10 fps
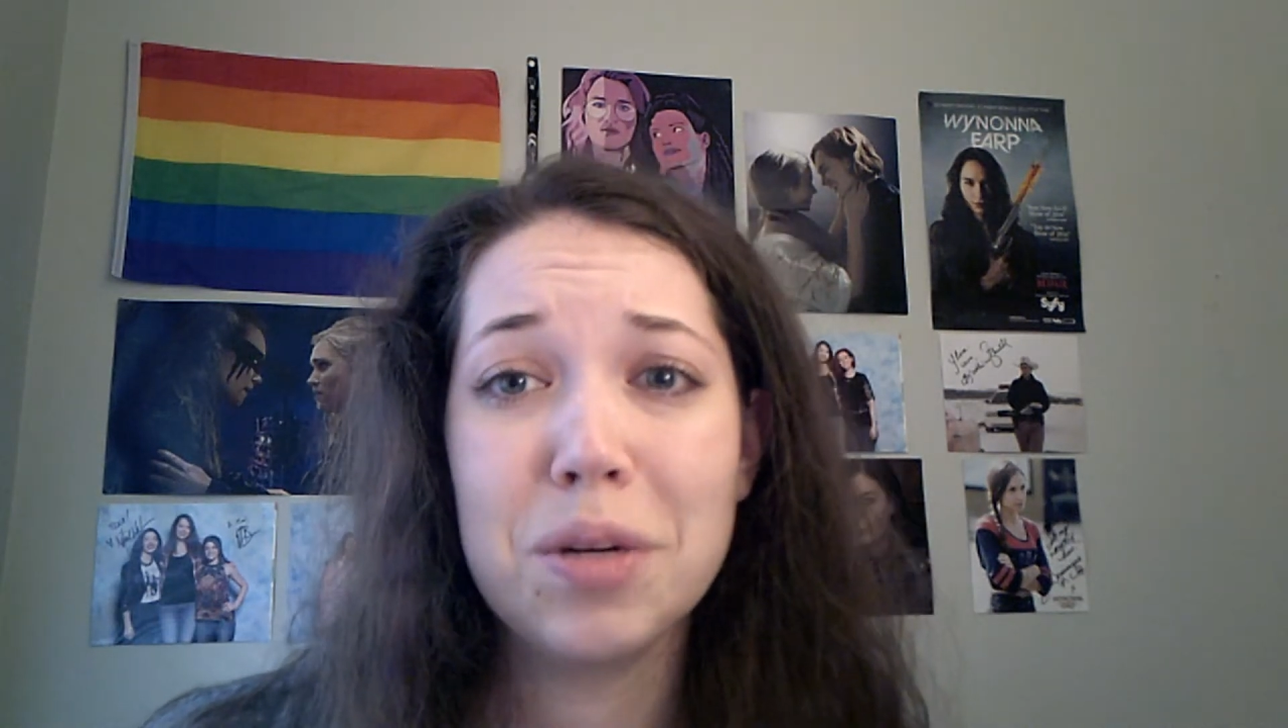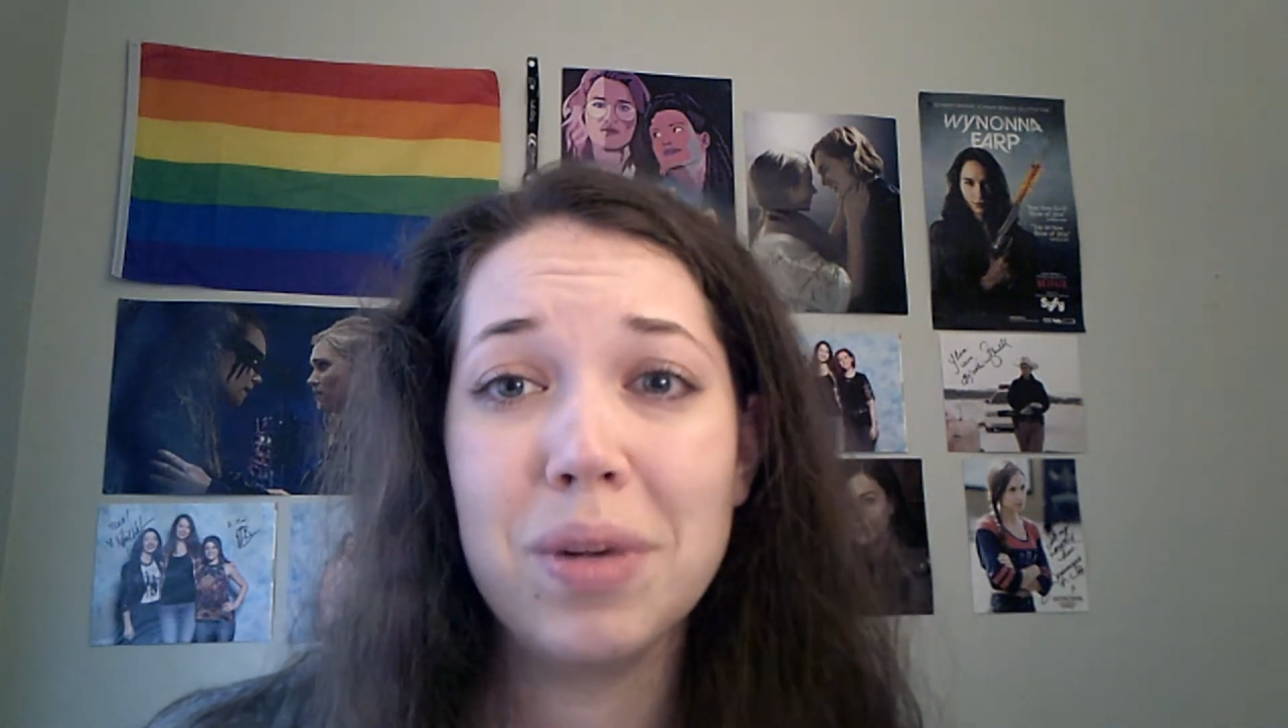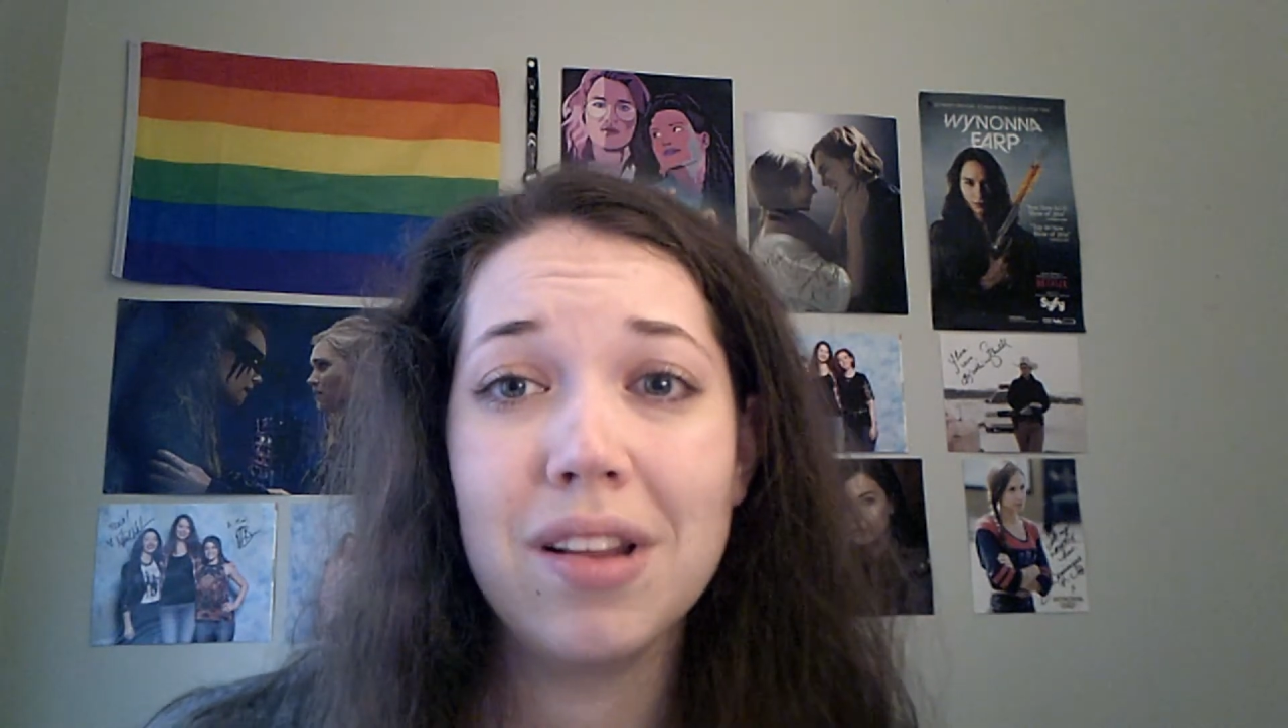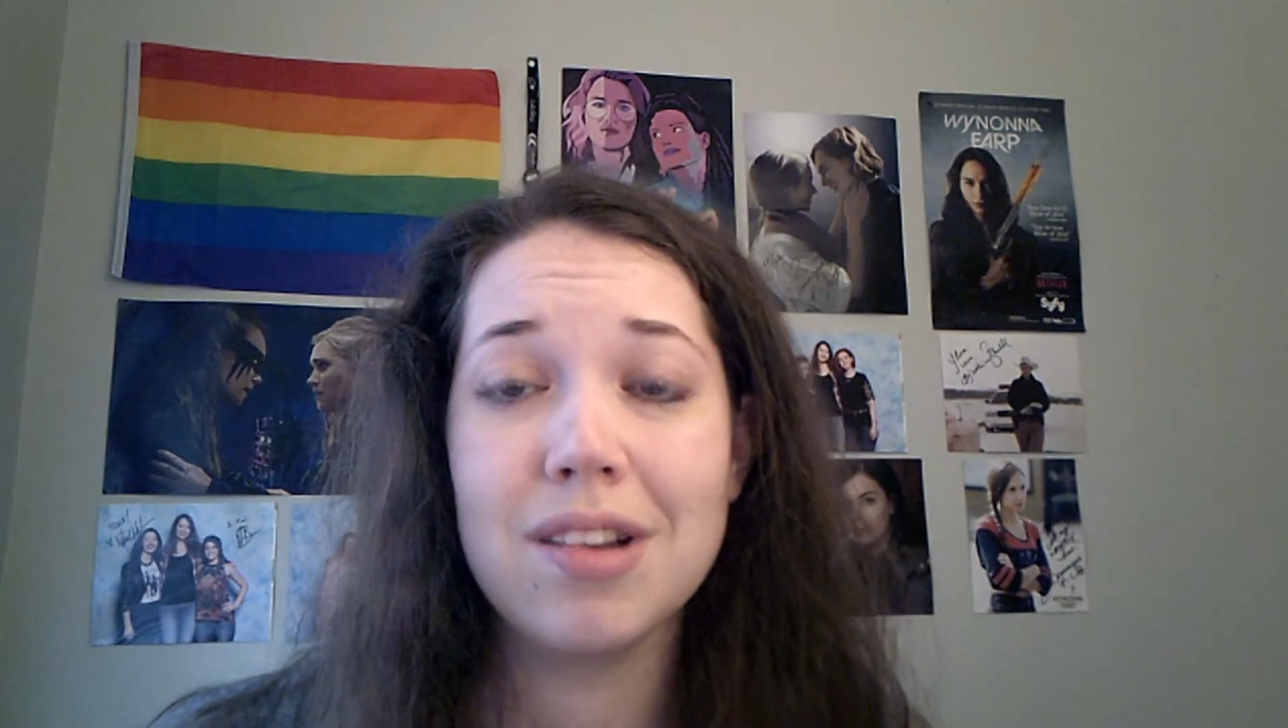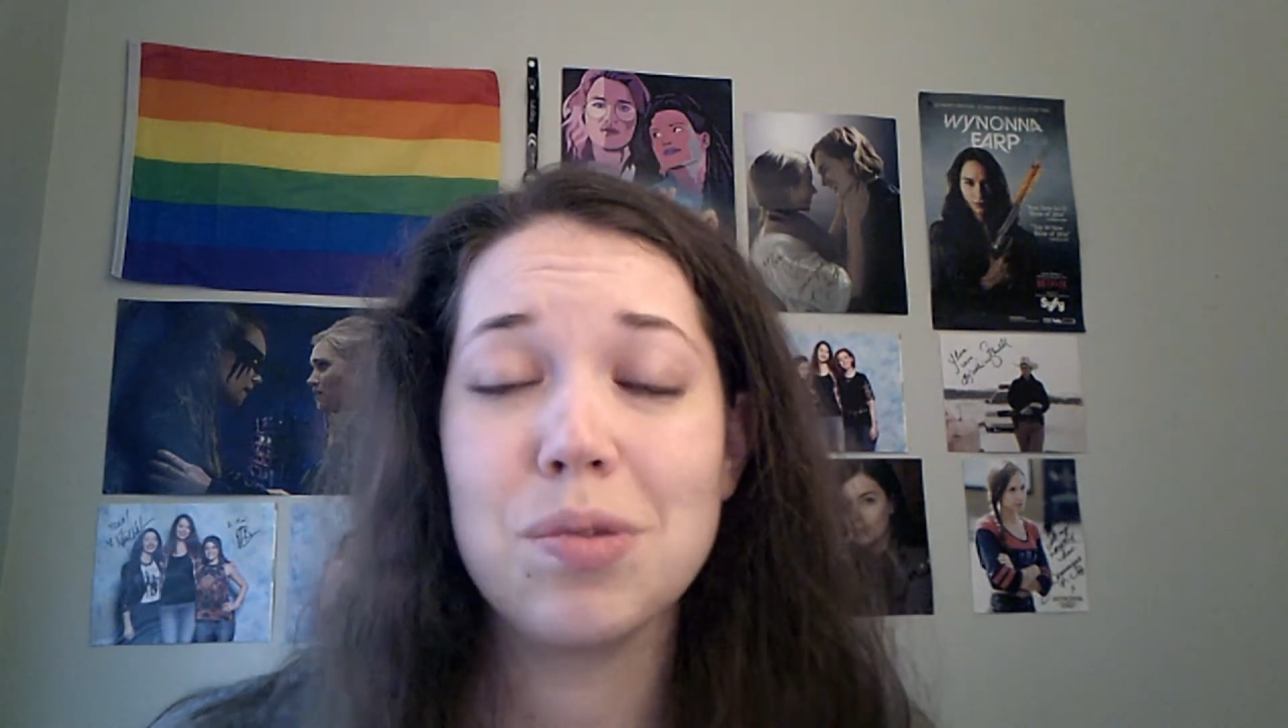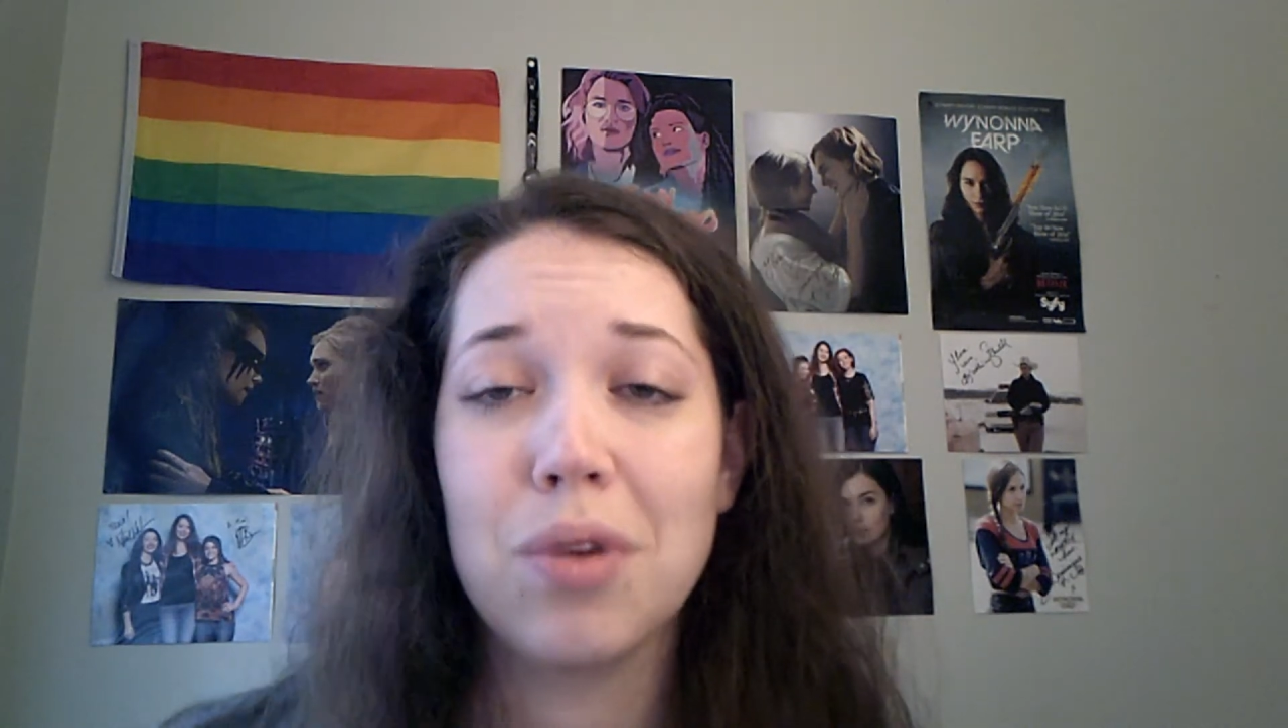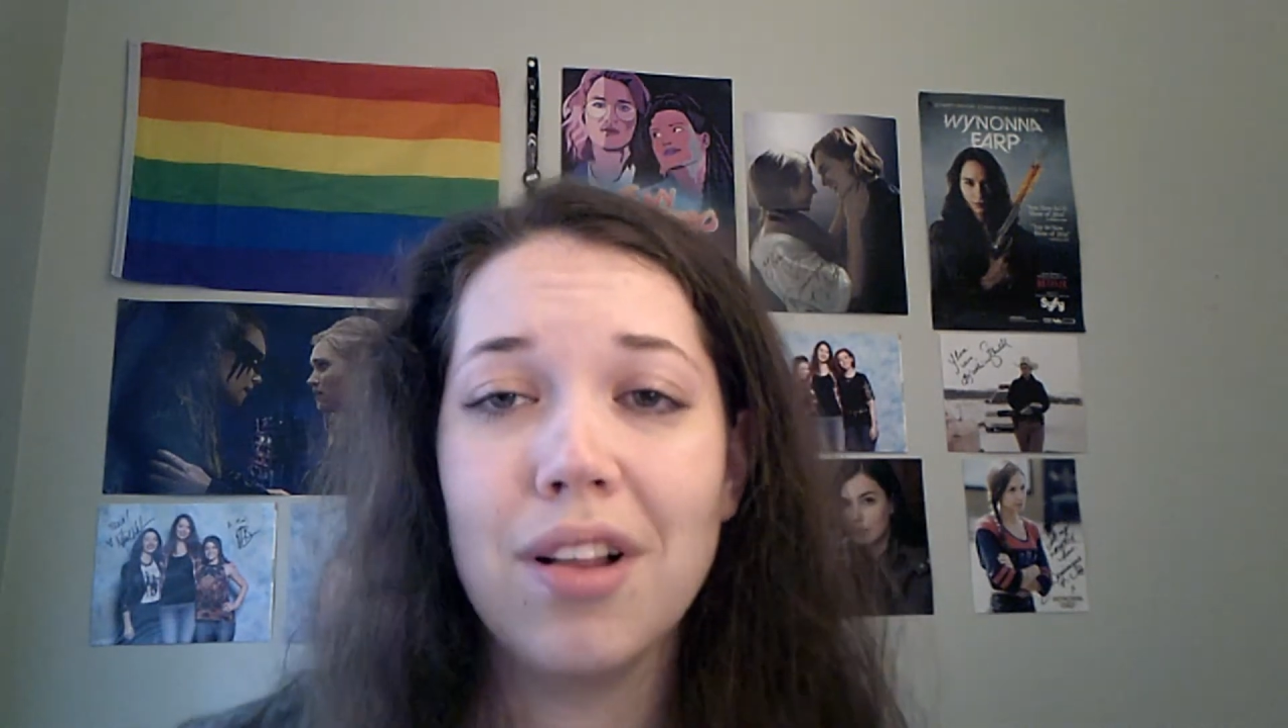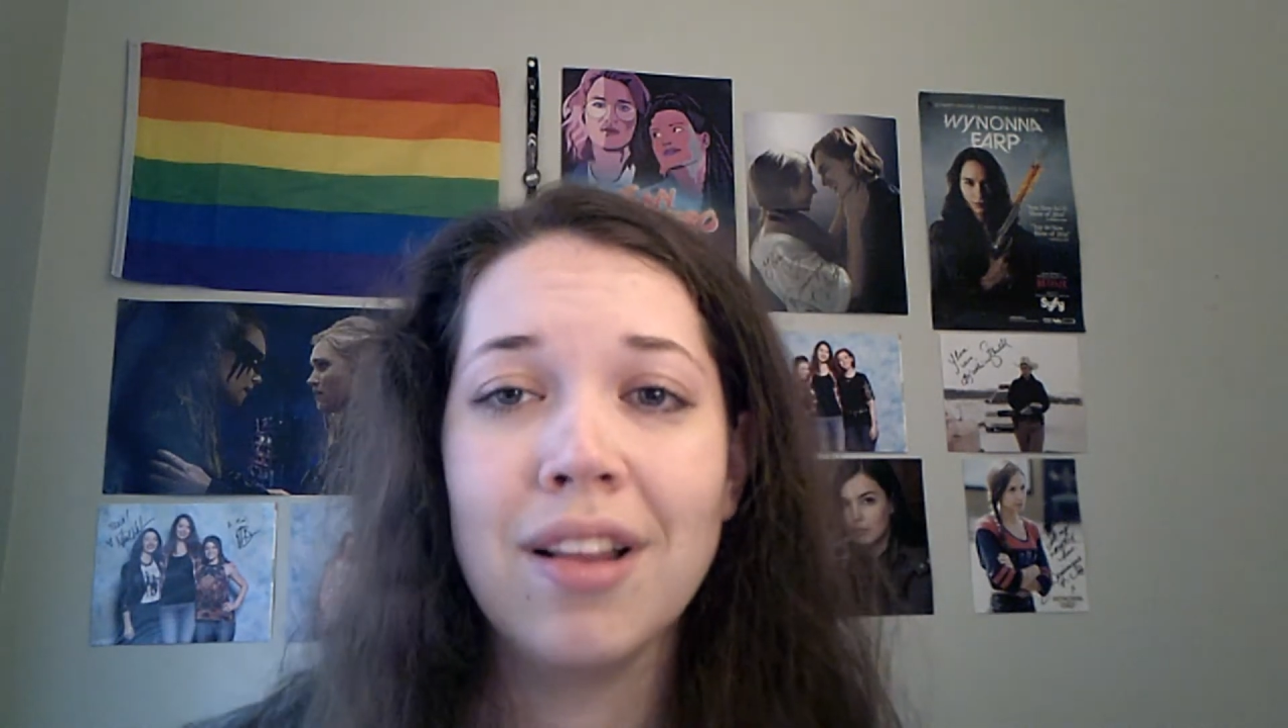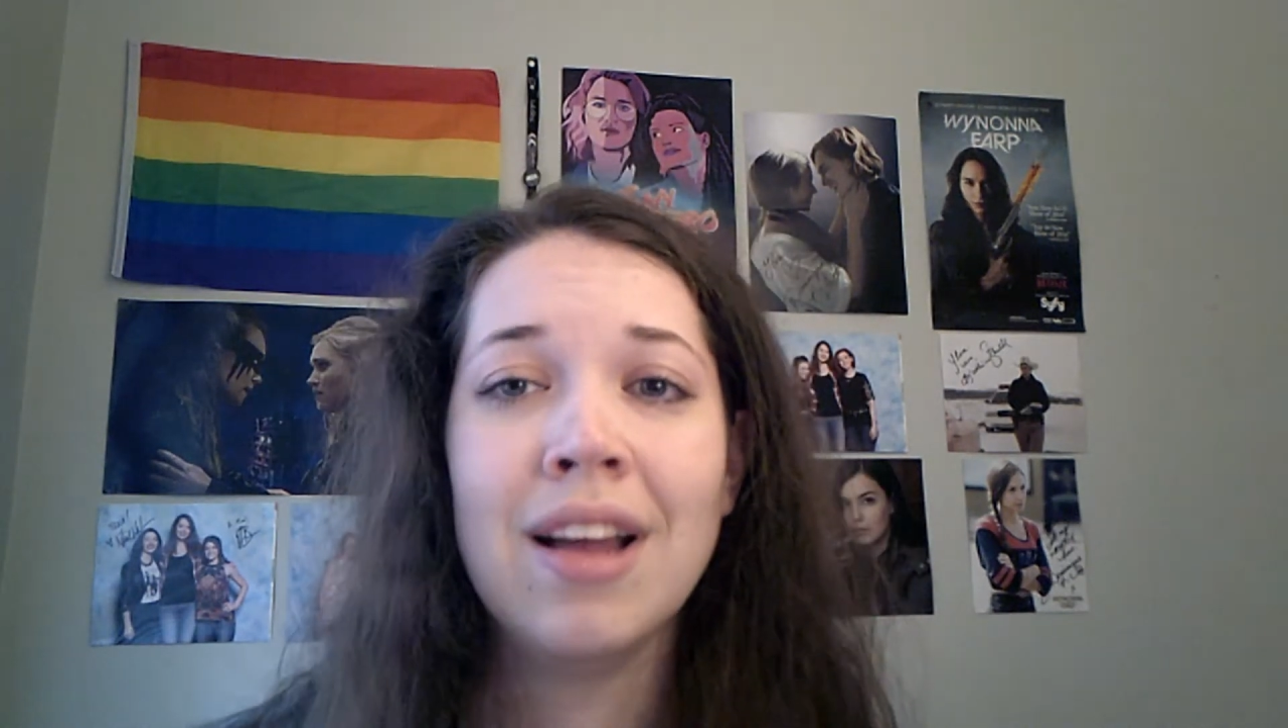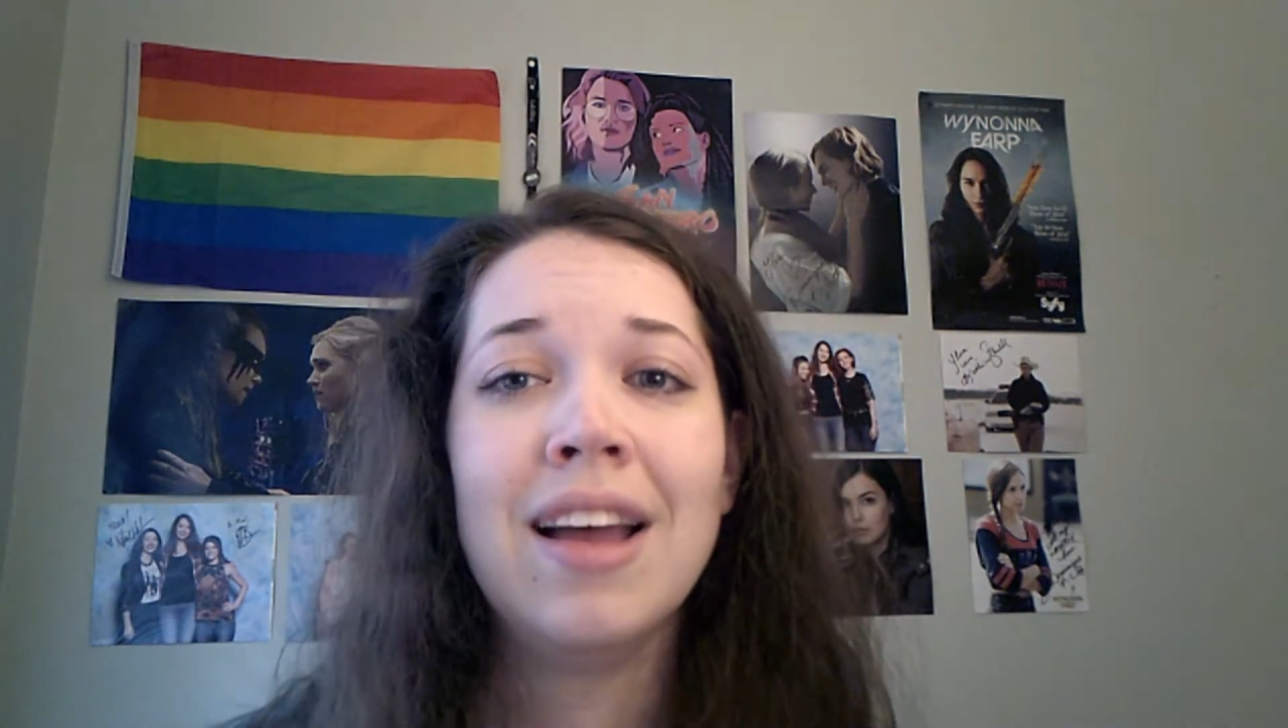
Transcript: to be there as well.